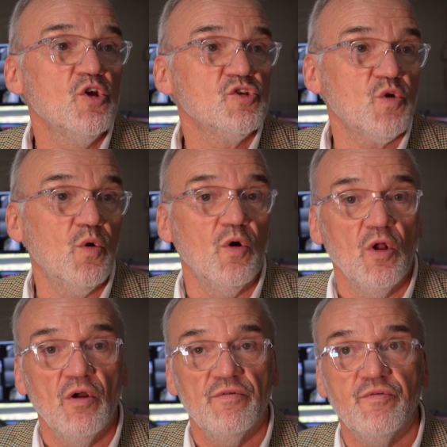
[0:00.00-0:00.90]
So
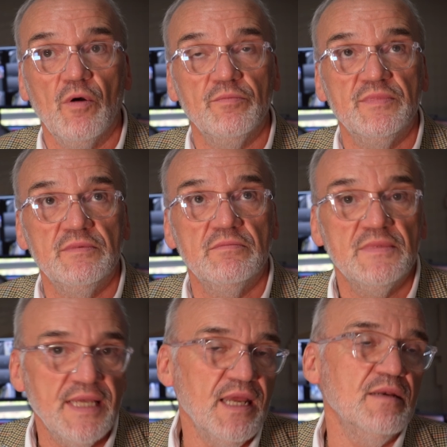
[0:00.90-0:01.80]
from
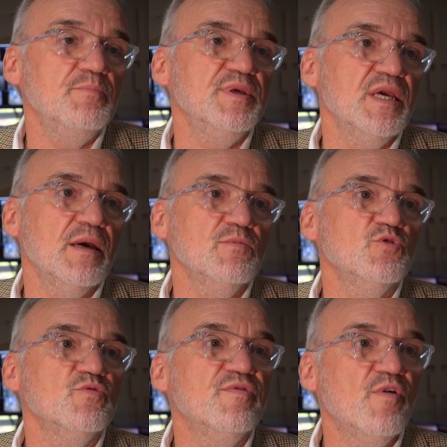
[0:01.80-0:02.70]
ten P M
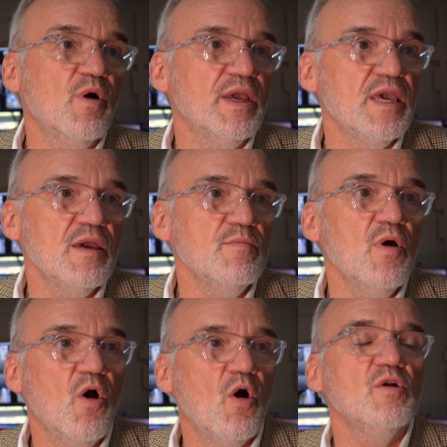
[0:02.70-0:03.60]
to four A M,
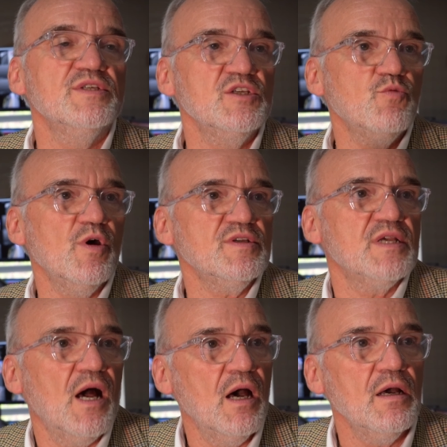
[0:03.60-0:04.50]
all this work
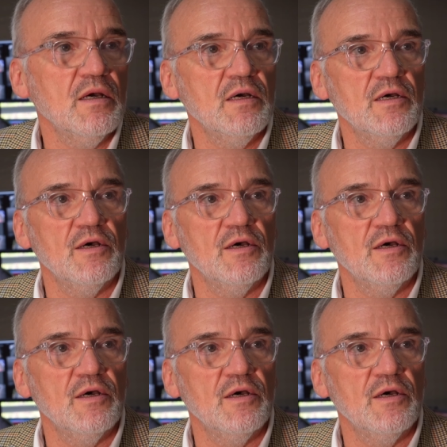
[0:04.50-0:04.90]
are